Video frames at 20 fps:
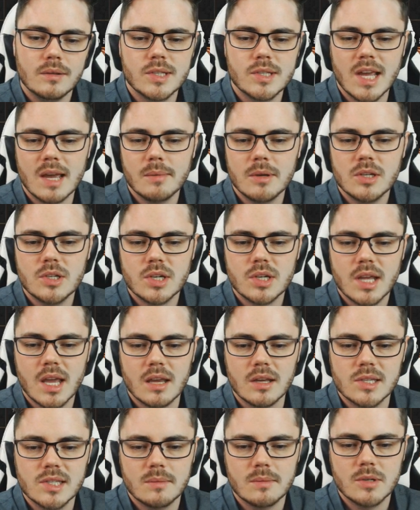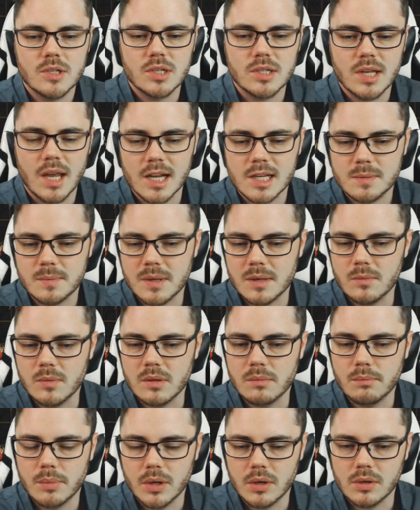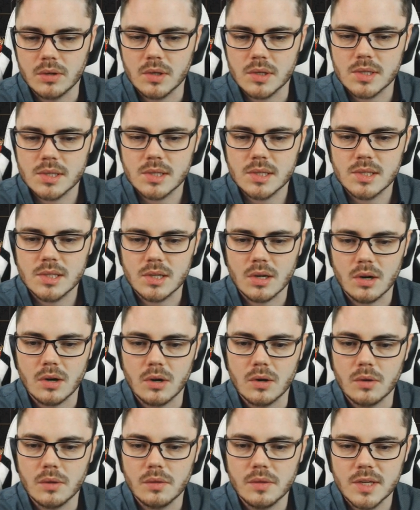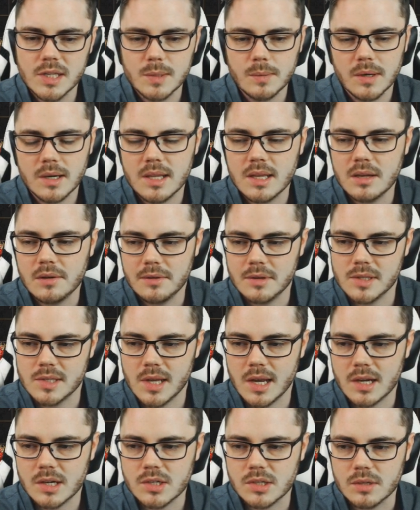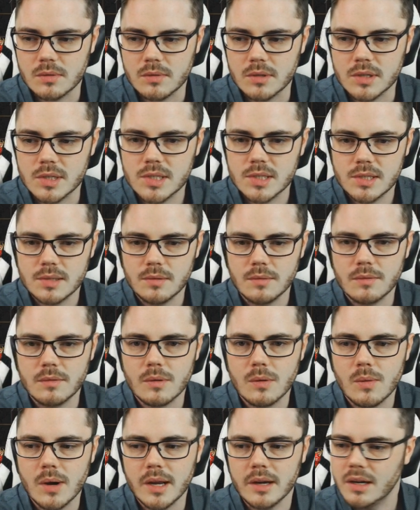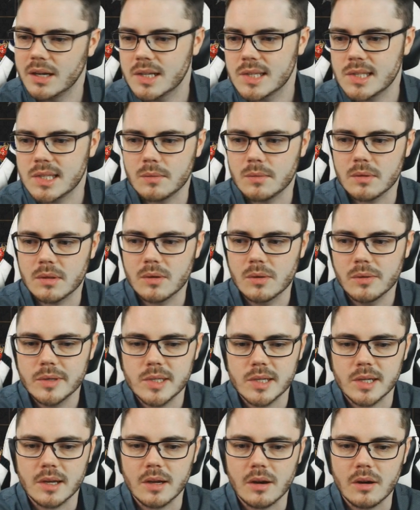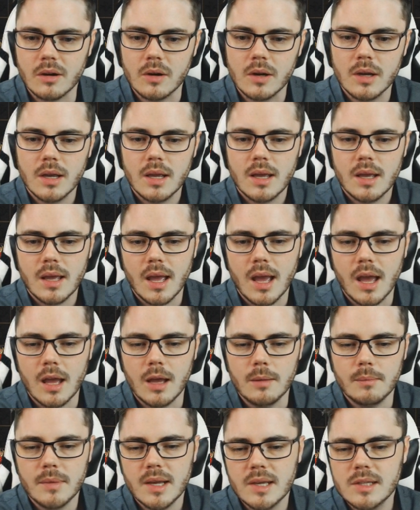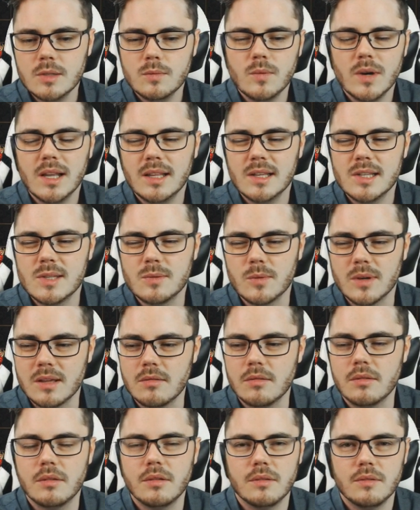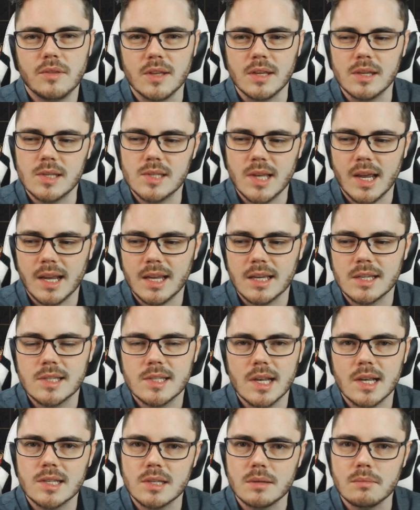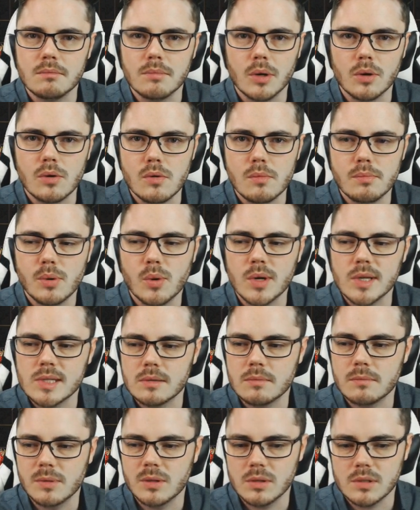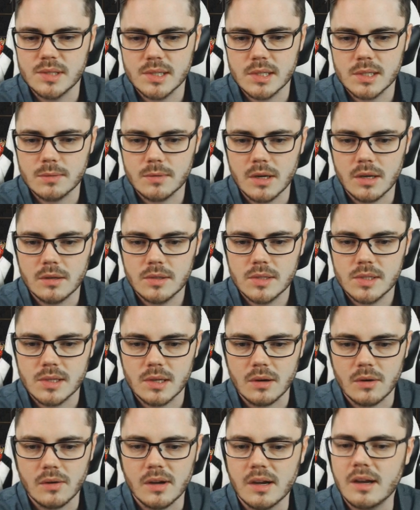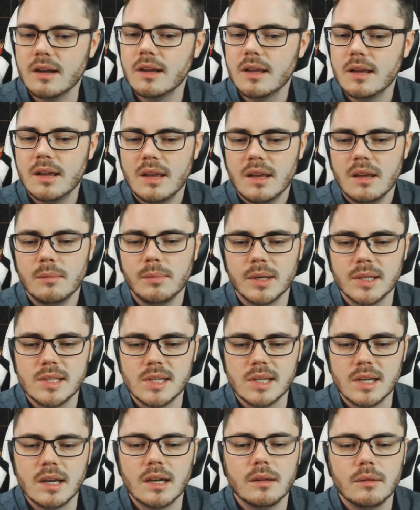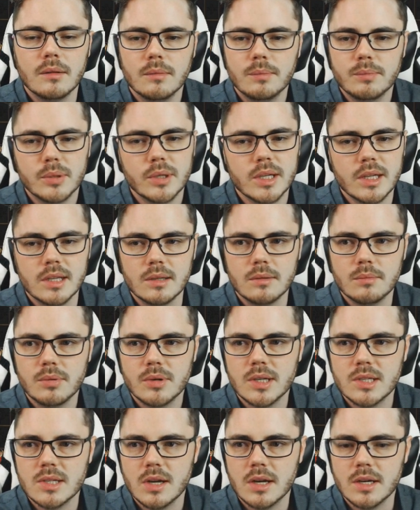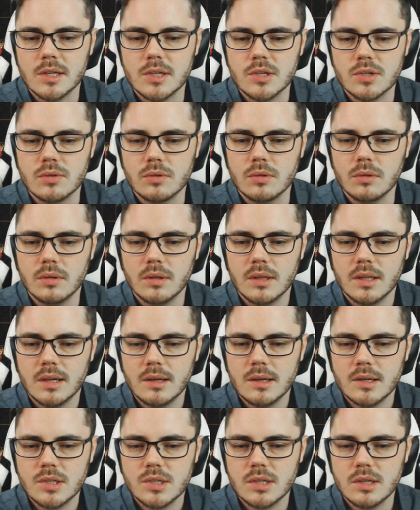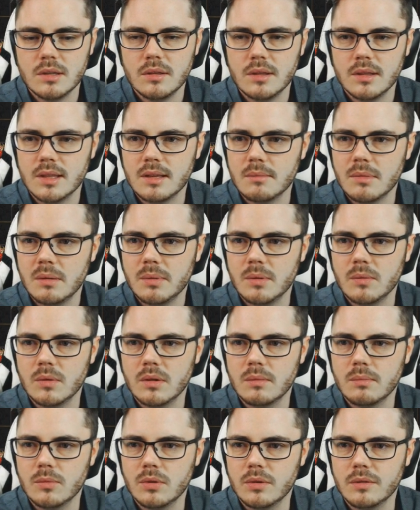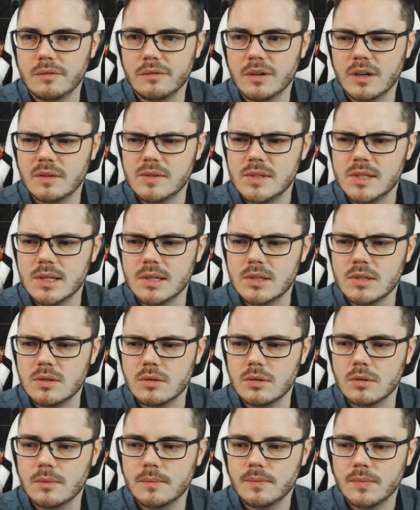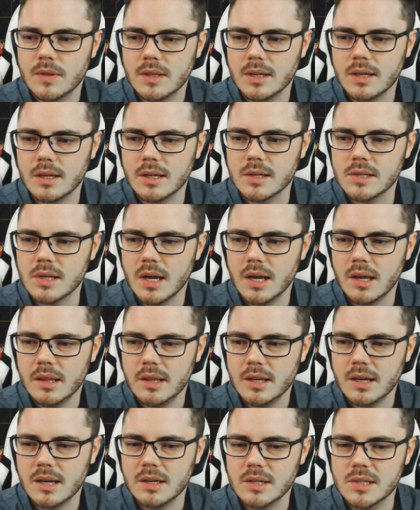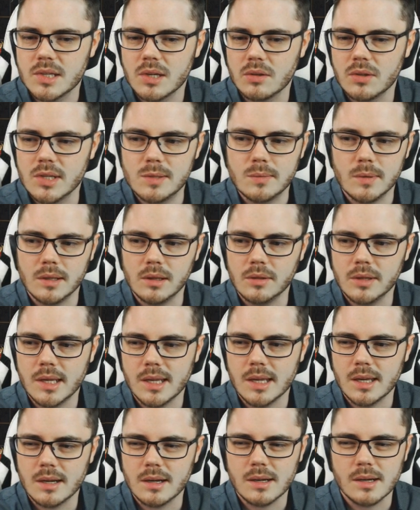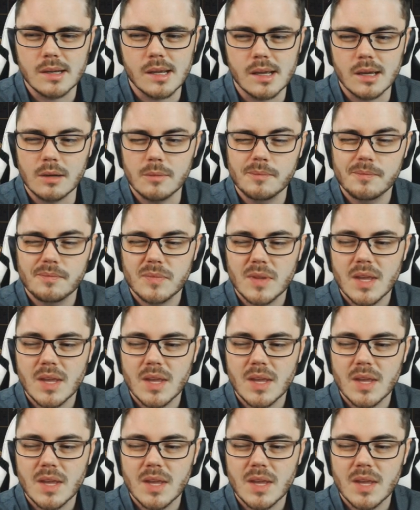Damage, chaos damage, attack speed with bows. So this one here actually works quite nicely with Caustic Arrow, as well as with things like assassin bow poison builds as well. So But pretty tidy jewel. I actually think that might be worth more than 5C too. I think I undersold this one looking at it now.